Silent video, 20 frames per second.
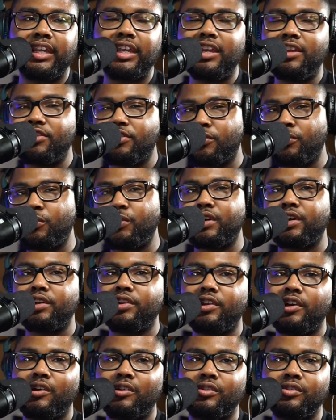Either one of
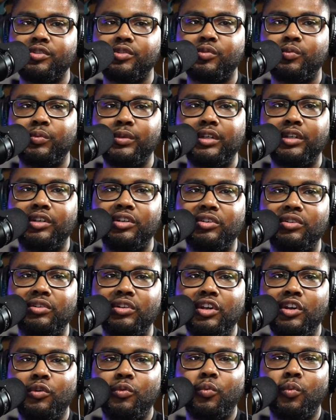those will
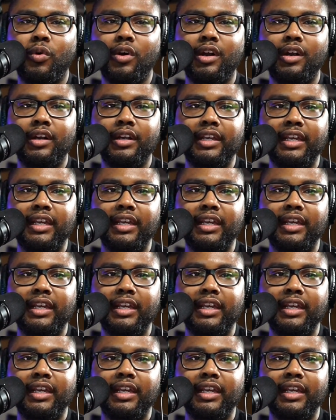work,